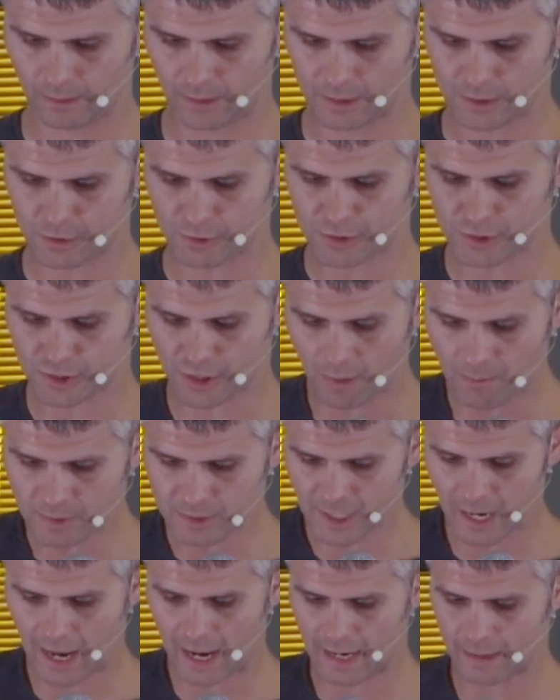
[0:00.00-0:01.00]
So
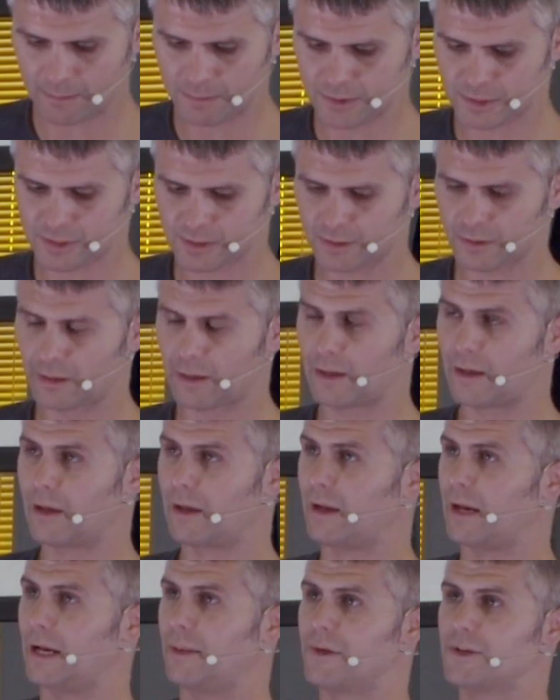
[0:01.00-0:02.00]
sometimes,
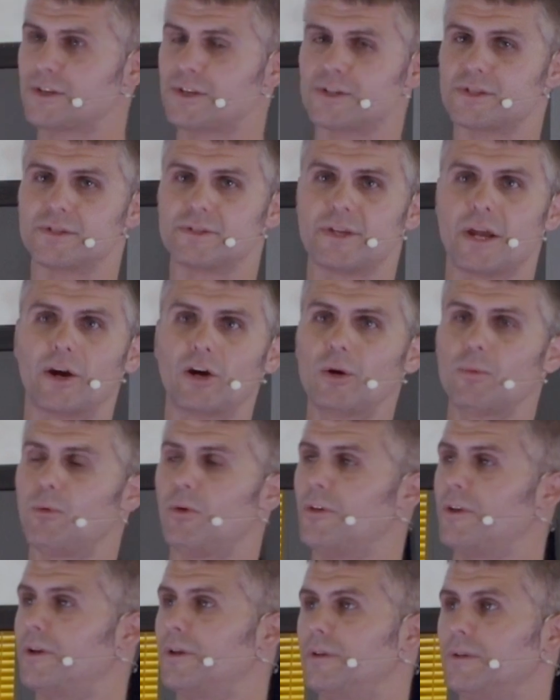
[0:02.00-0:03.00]
and this is
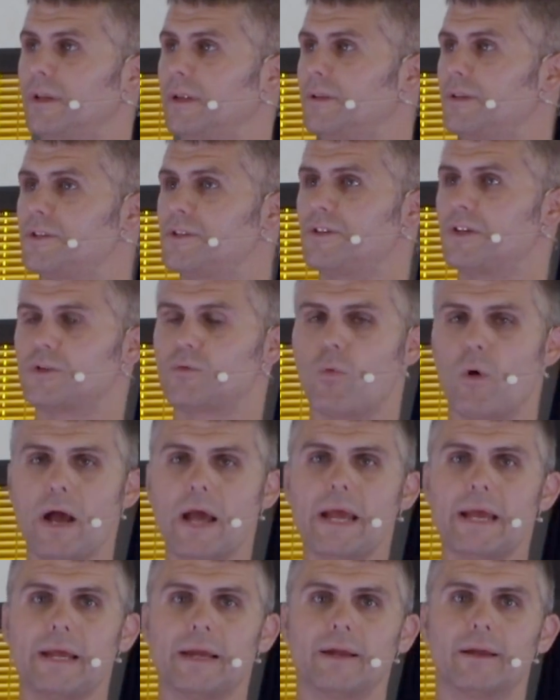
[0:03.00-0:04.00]
terrible that it's this
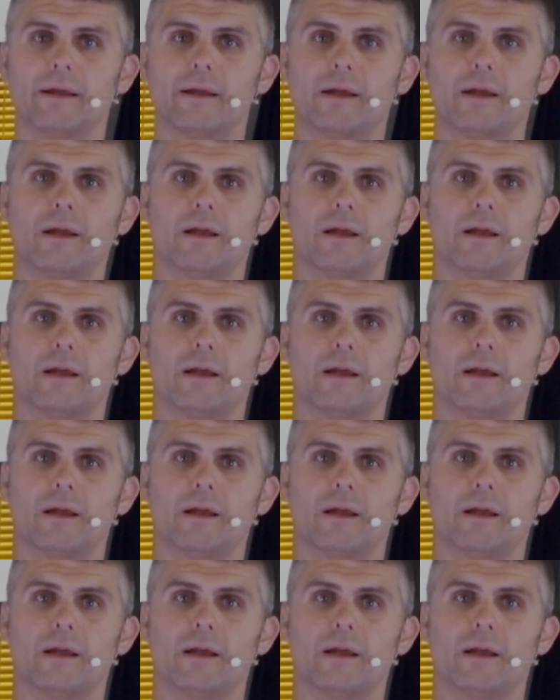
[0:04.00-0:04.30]
way,